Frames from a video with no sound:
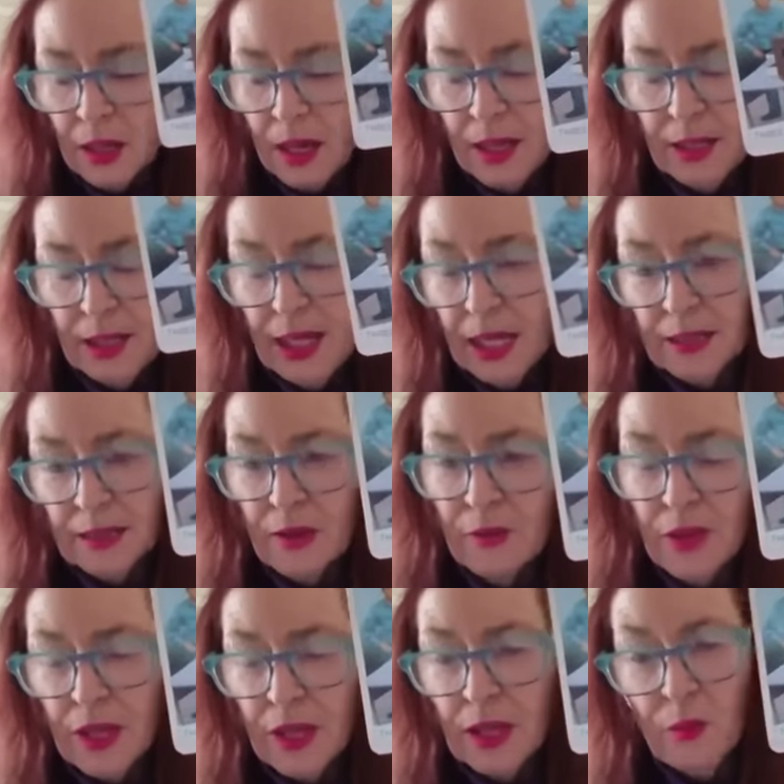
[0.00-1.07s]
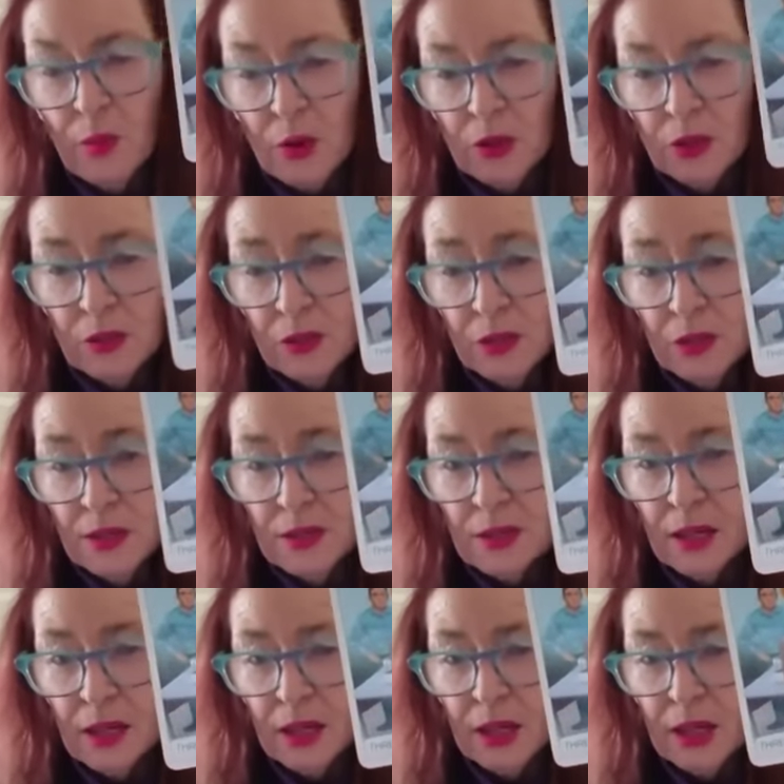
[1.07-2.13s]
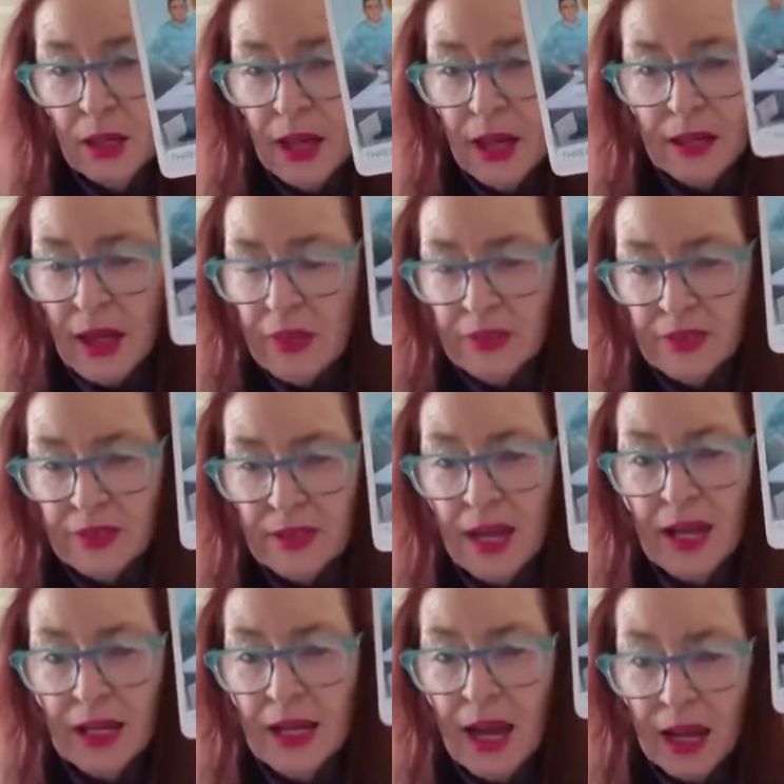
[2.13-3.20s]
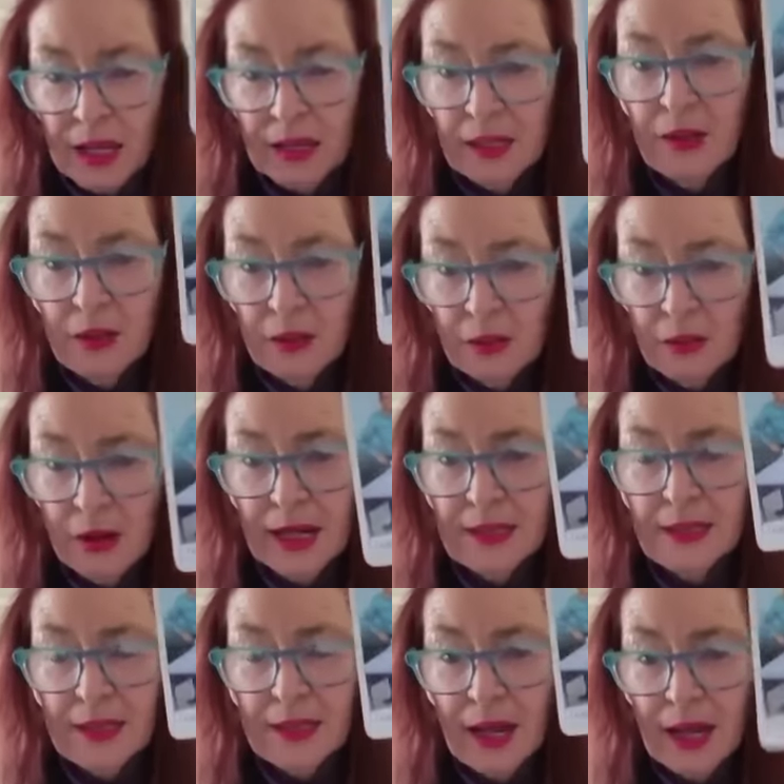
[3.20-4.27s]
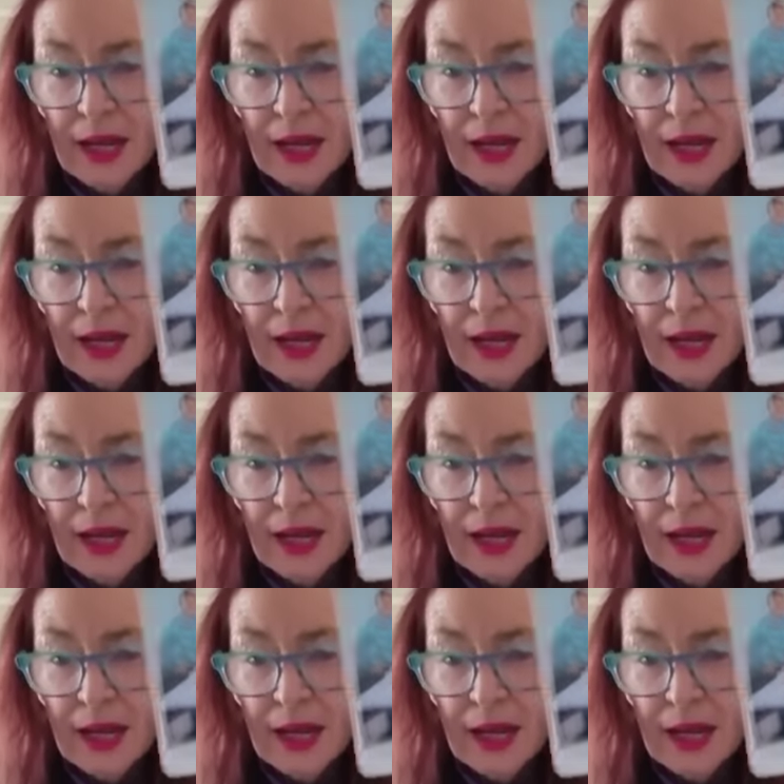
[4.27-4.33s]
And he gets everything he wants. And others saying, are you crazy?